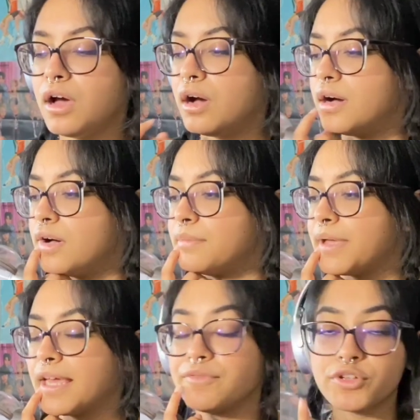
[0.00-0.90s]

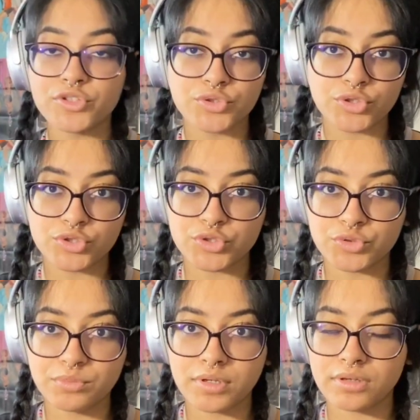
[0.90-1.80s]
and for the studio
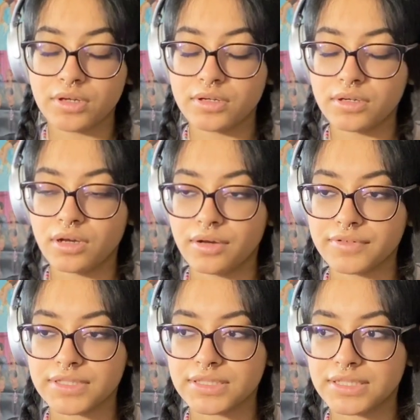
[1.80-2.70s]
too,
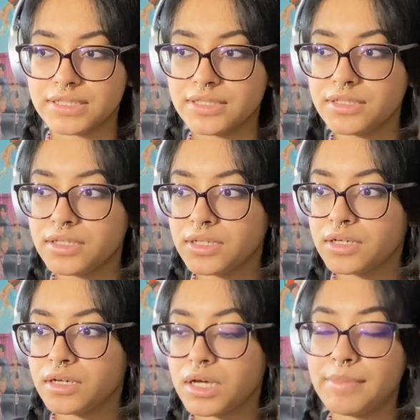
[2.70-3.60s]
obviously.
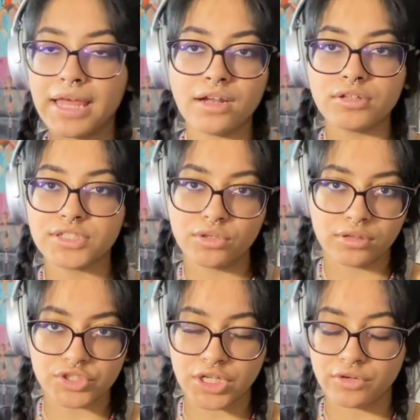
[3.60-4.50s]
And I'll see you
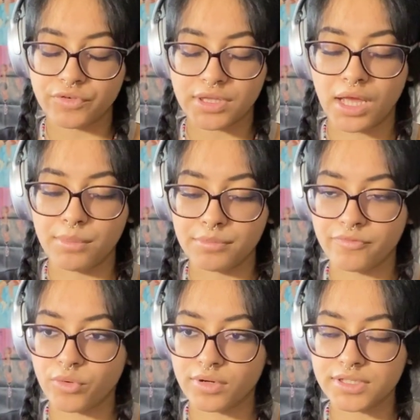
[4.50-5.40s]
on the channel for the album,
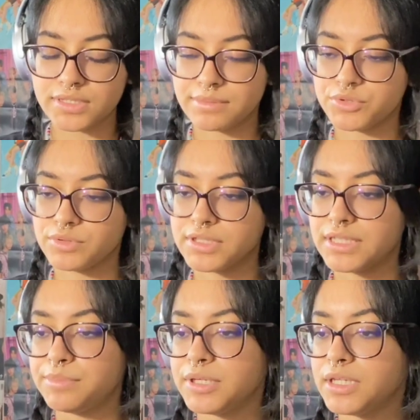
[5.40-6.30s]
of course, because I'm doing
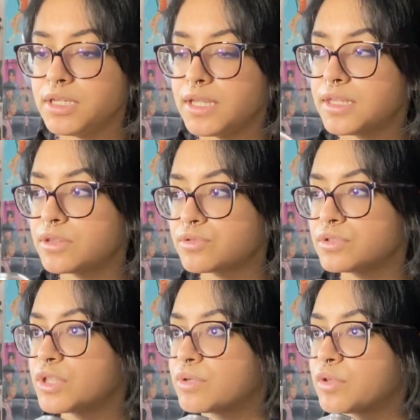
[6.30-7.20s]
the EP. I think there's
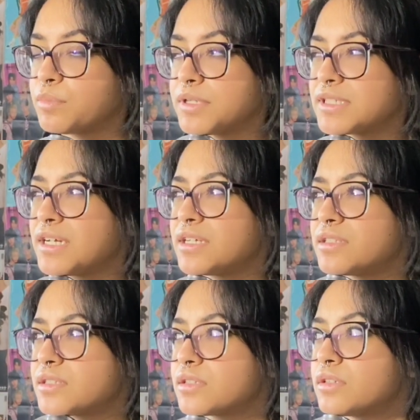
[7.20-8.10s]
only three other
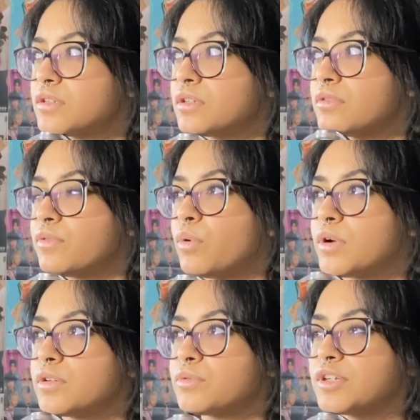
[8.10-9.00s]
B-sides.
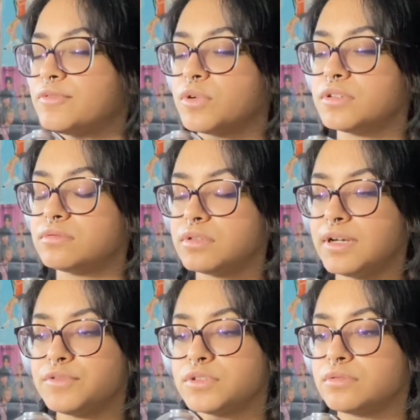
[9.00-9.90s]
Three or four. I
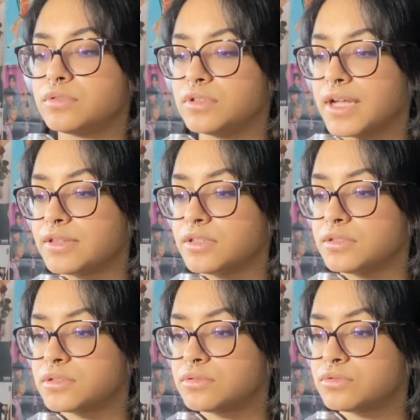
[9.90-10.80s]
have to look at
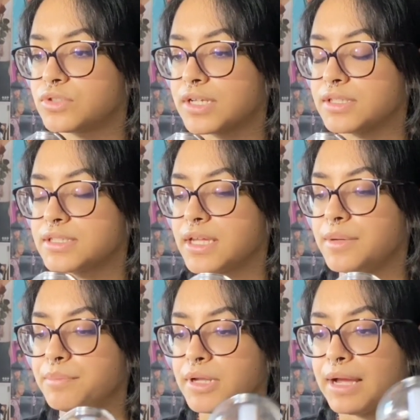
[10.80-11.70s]
the track list
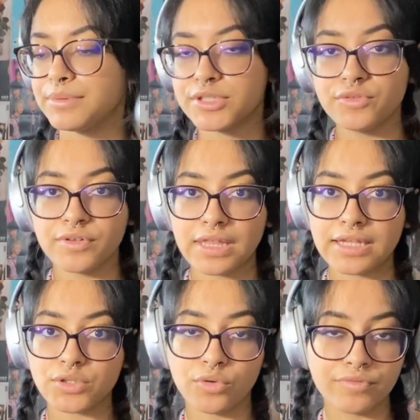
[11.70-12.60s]
again. But I will see you for
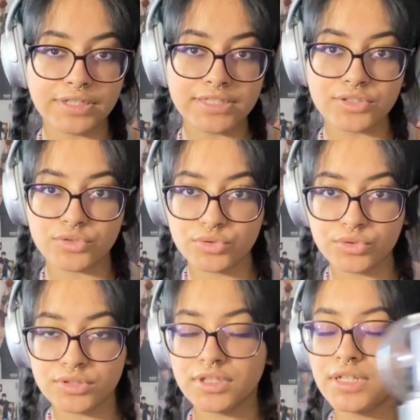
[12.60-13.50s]
that, hopefully
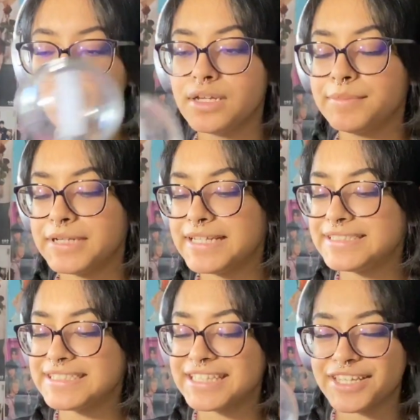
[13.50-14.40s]
soon. But
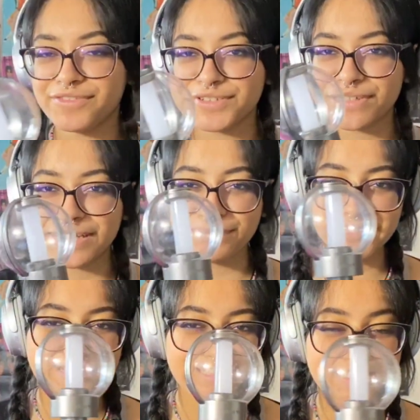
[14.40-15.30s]
ending, thank you for joining
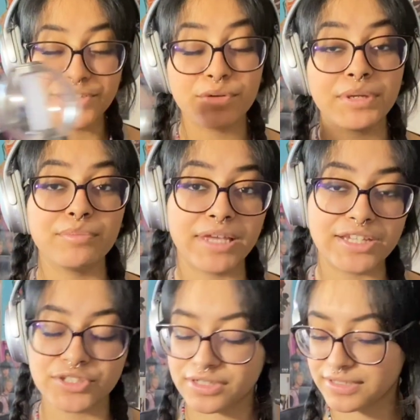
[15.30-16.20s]
me. Thank you for being
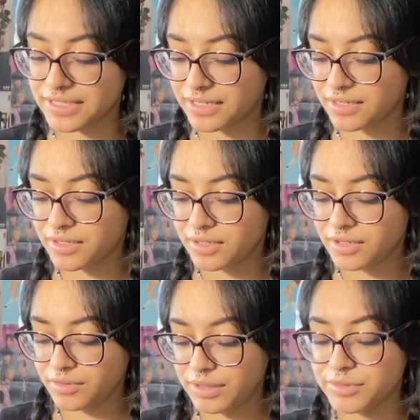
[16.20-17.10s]
patient, because
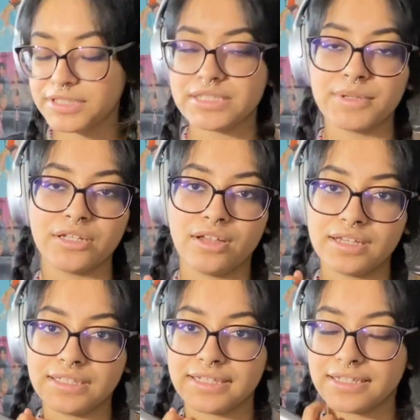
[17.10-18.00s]
it really does mean a
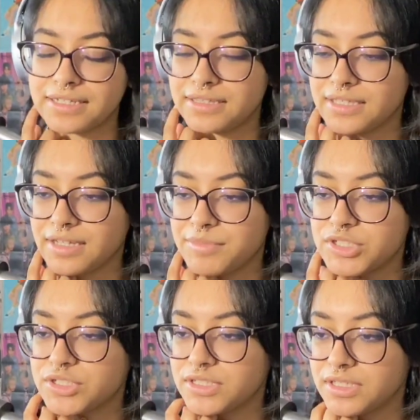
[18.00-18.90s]
lot. Like, I think I
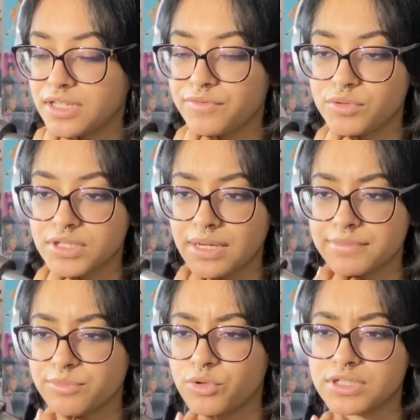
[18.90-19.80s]
mentioned, like, a few
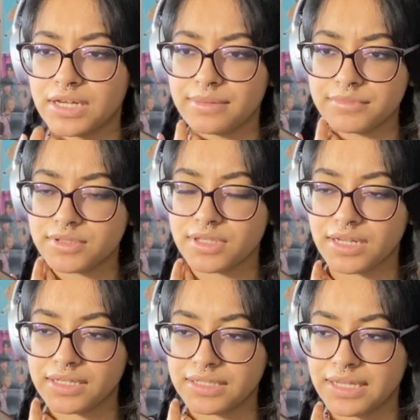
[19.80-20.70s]
times, more times than
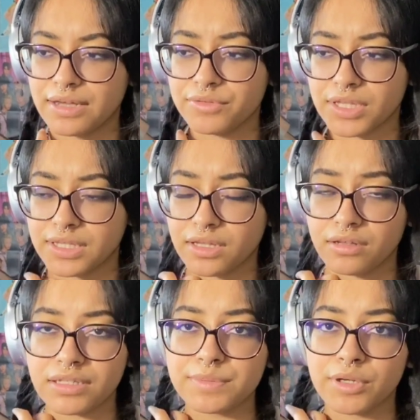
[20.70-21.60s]
I can count, that, like, a
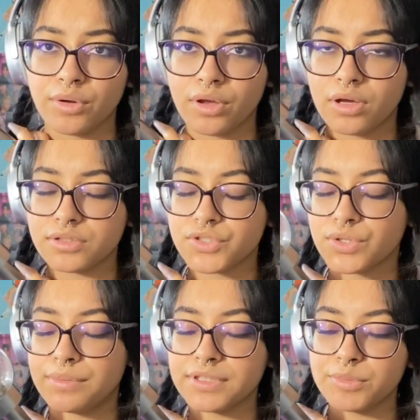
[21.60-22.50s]
lot's been going on. So
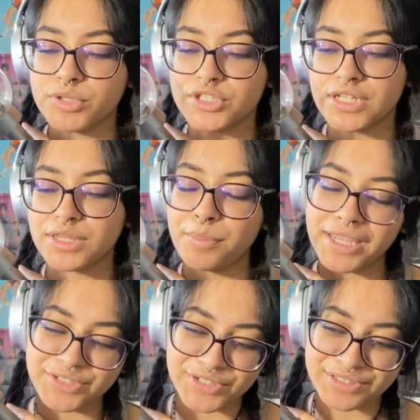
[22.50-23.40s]
I really appreciate the
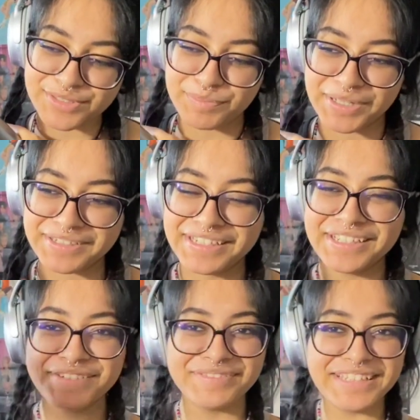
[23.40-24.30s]
patience. But
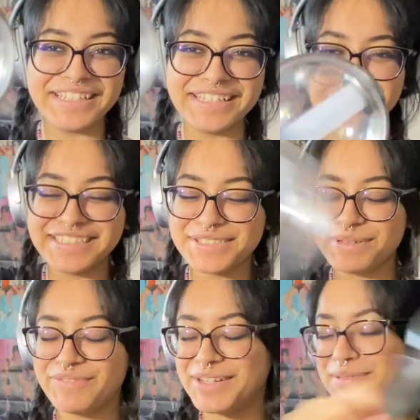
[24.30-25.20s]
we did
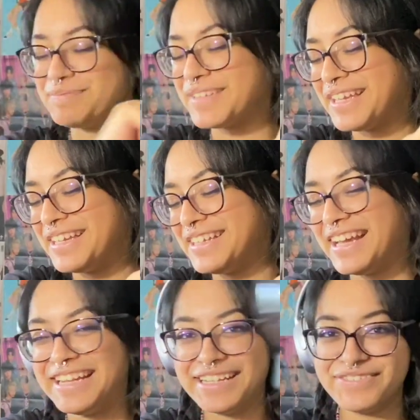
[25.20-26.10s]
Sweet Venom, and
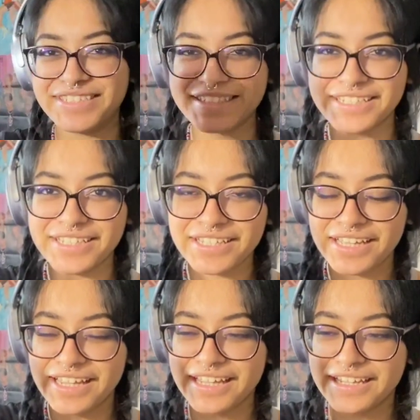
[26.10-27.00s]
I love it.
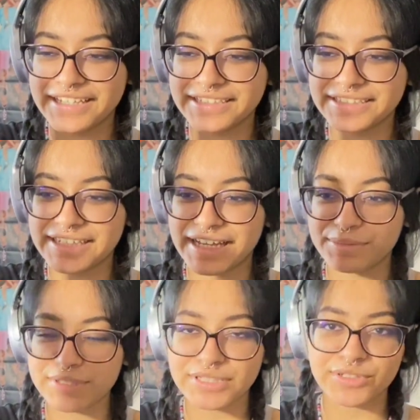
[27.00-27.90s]
And I
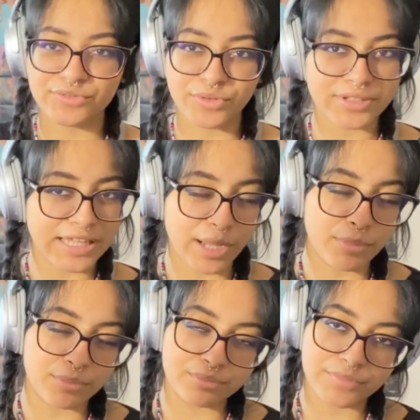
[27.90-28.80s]
will see you for the
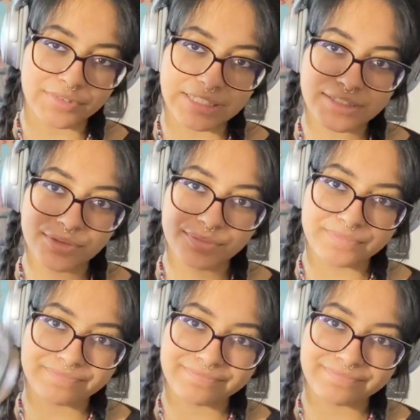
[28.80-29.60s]
album really soon.